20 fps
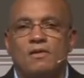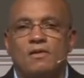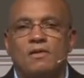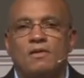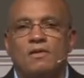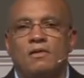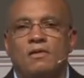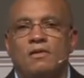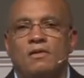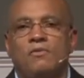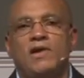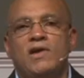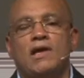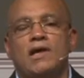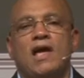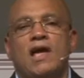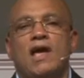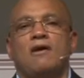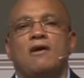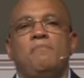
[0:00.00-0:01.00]
Now, we can
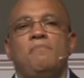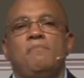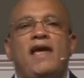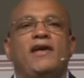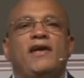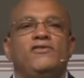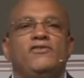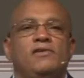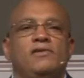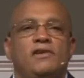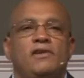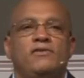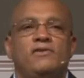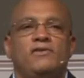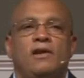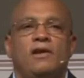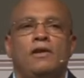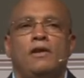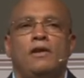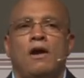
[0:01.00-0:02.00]
kind of imagine this
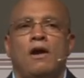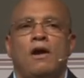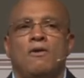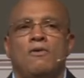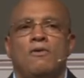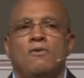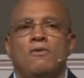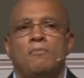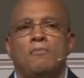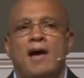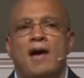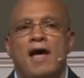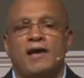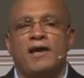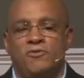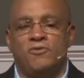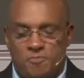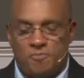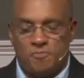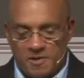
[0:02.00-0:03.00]
in our own
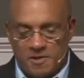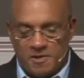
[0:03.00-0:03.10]
minds, but